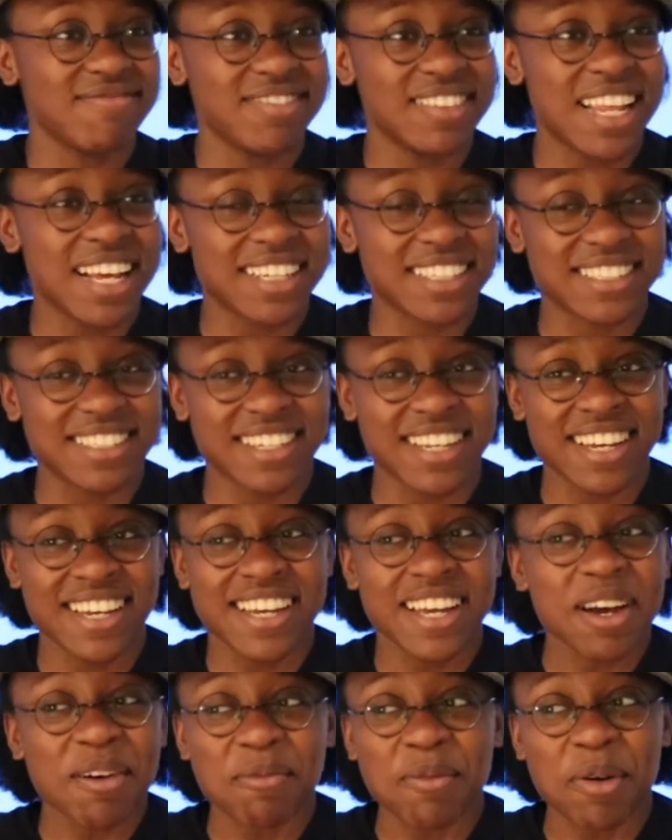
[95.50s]
next
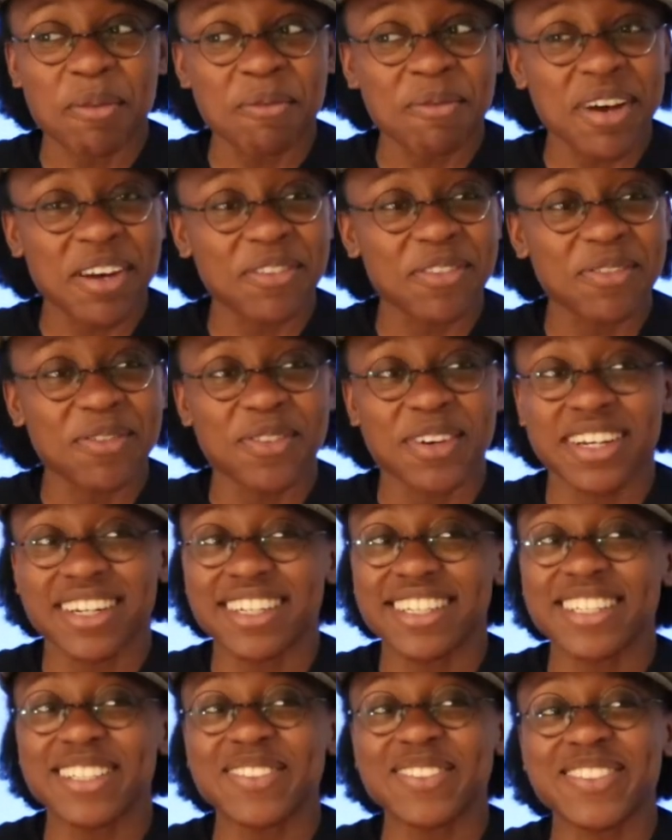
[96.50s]
day, I'm on my way
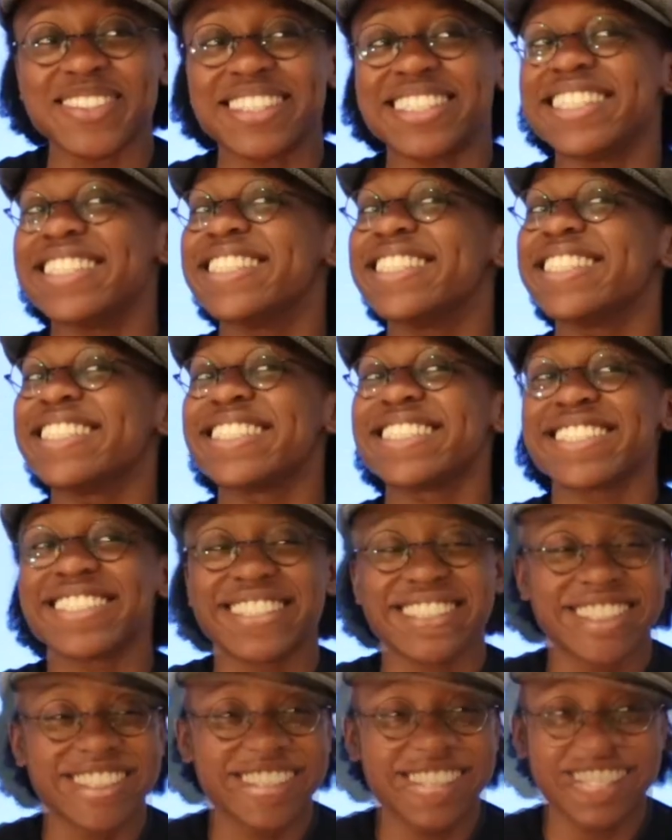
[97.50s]
to Houston.
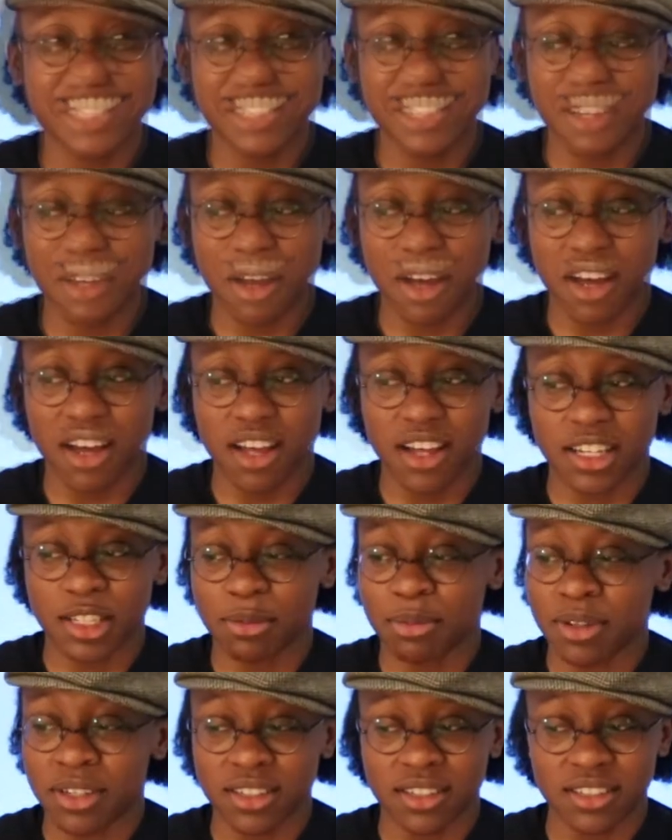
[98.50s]
It's
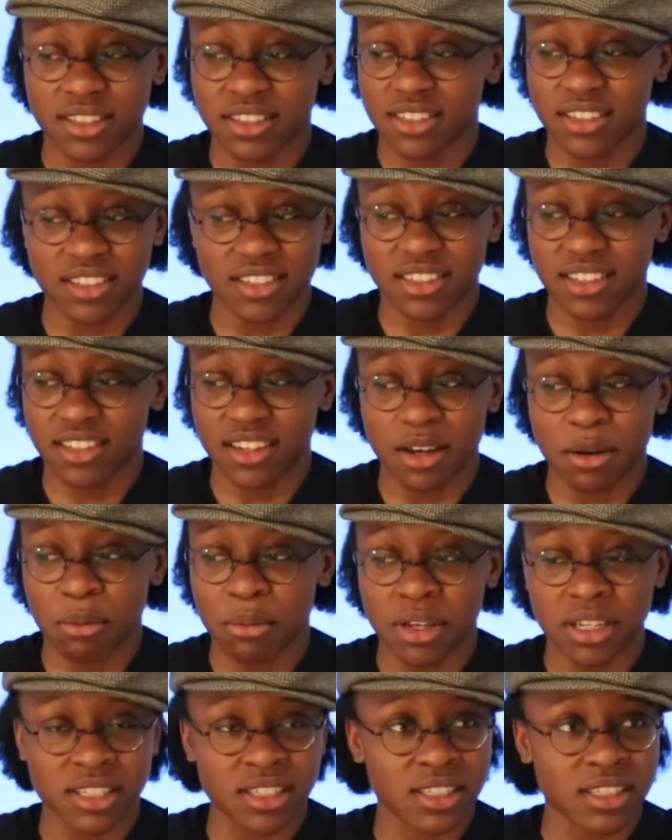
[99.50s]
been
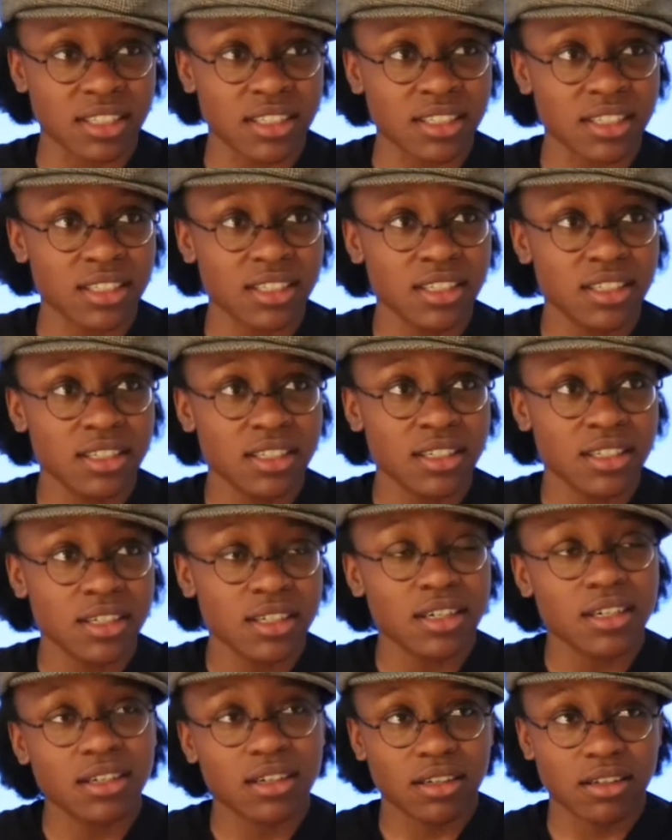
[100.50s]
amazing.
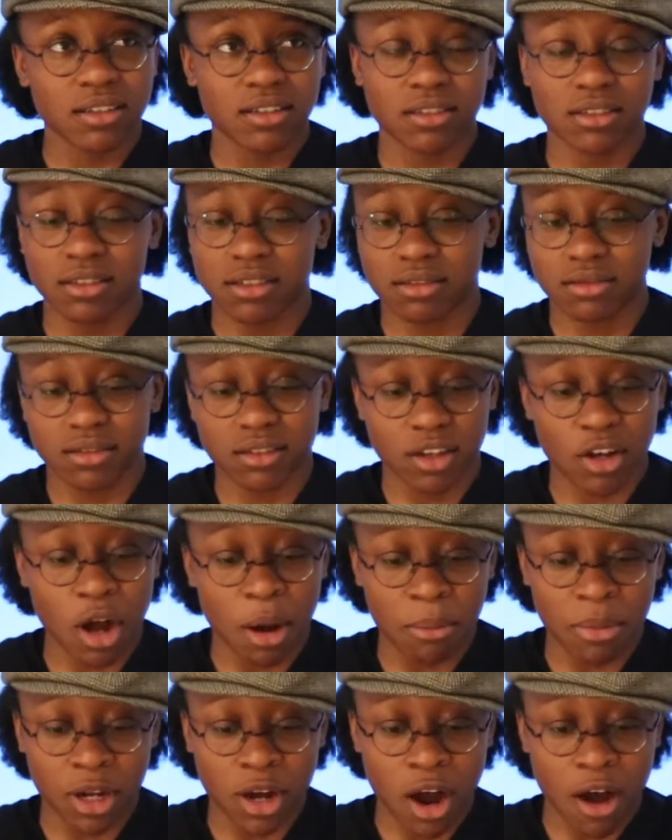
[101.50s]

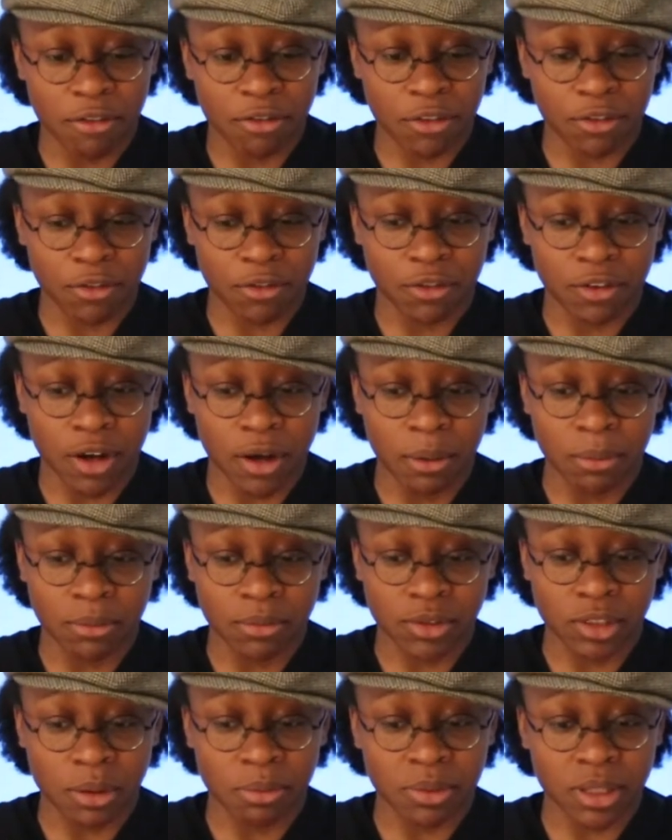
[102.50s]
Coming off of
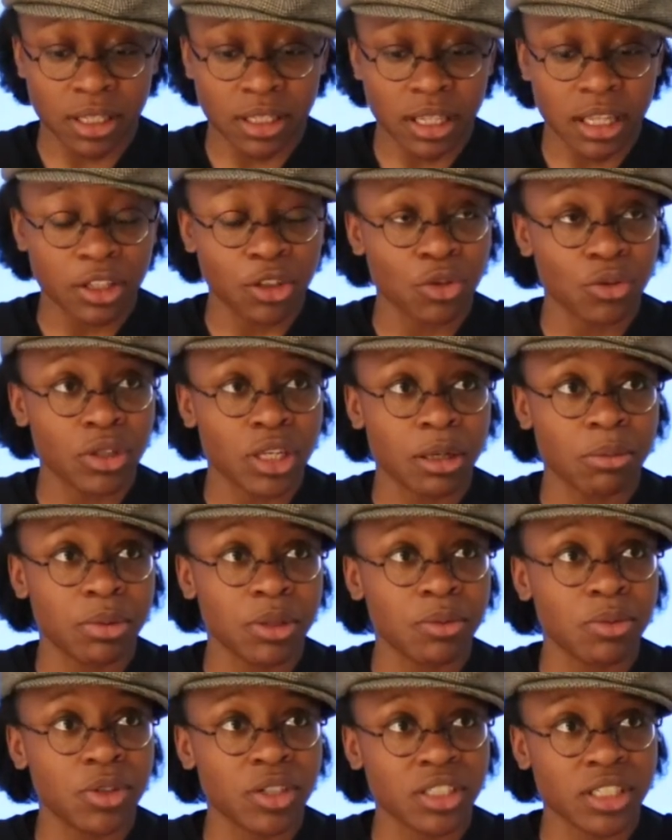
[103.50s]
something like UK
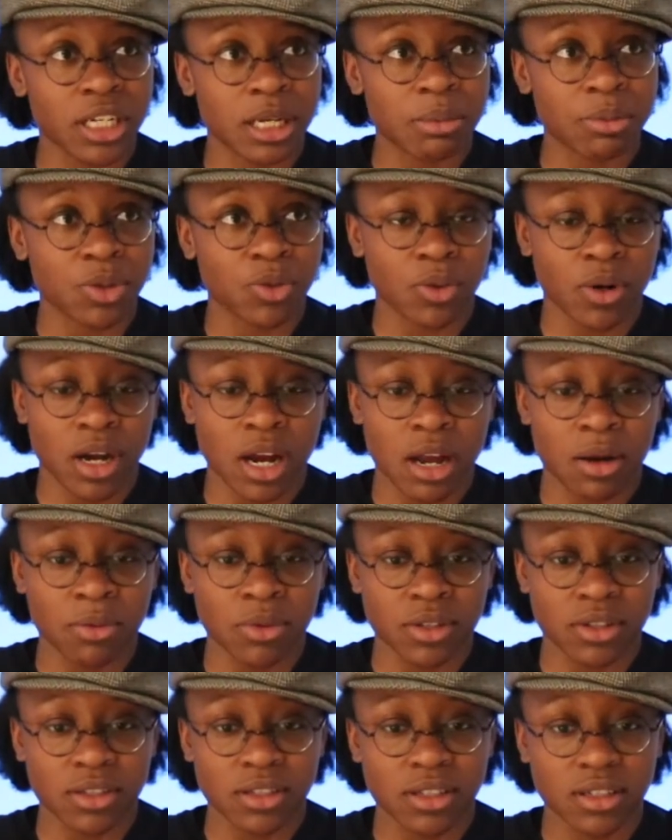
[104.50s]
B-Boy Champs, where I
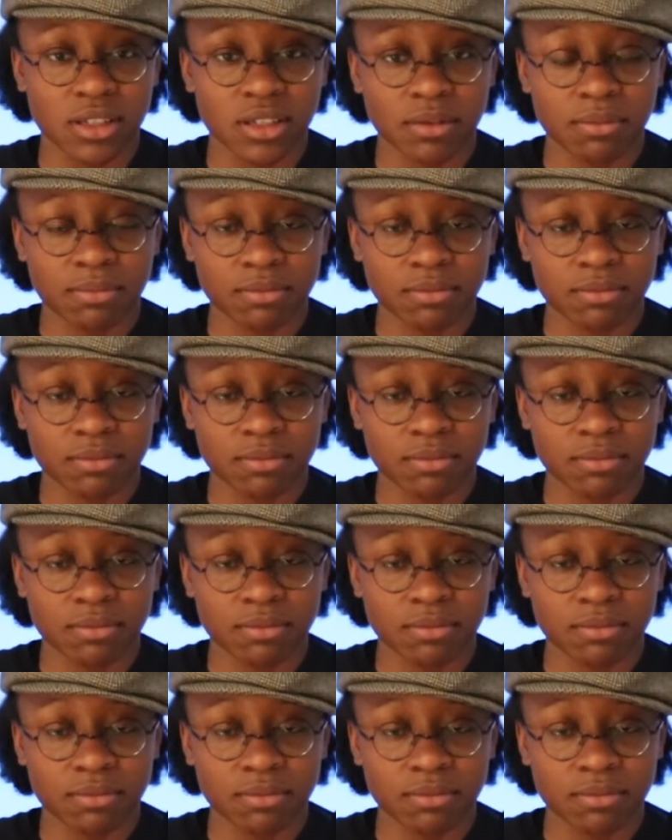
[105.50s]
was